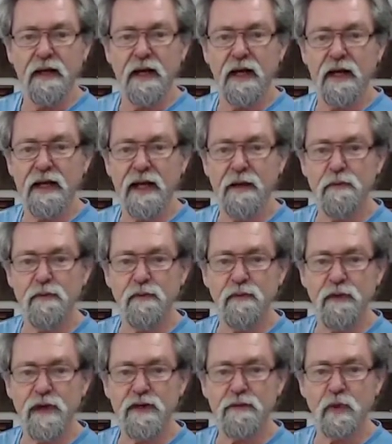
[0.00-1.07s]
Uh, I came in from
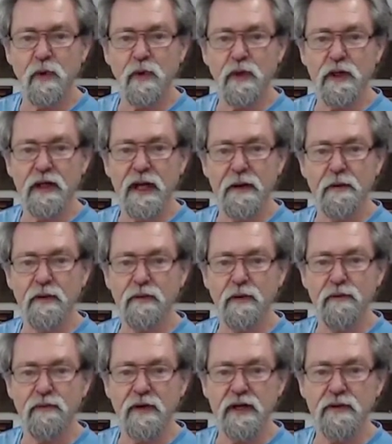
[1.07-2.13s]
Facebook, came in
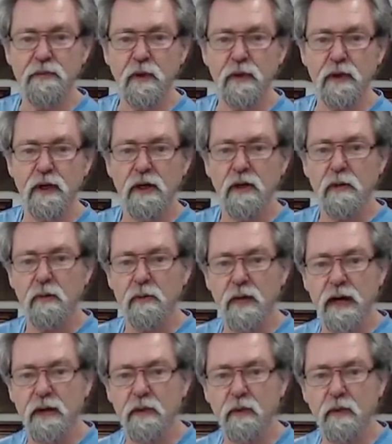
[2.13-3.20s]
through Facebook,
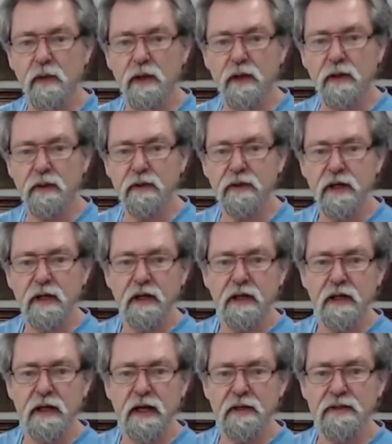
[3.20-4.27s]
round the world,
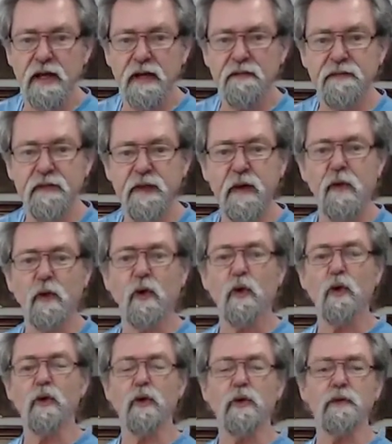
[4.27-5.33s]
uh, sound and video,
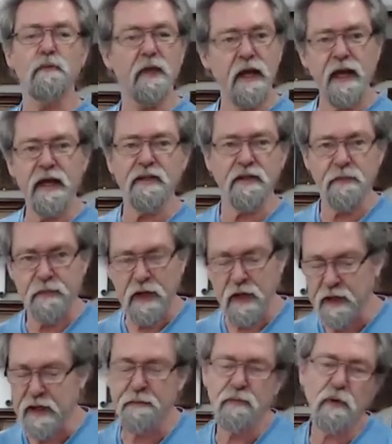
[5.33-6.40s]
all good. Excellent.
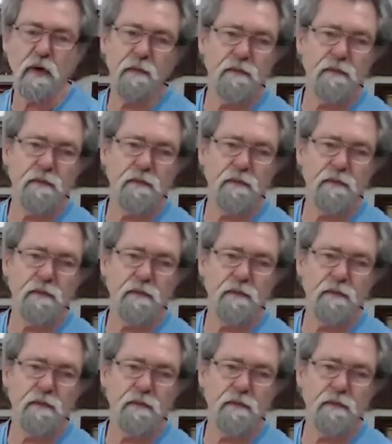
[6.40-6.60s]
Okay.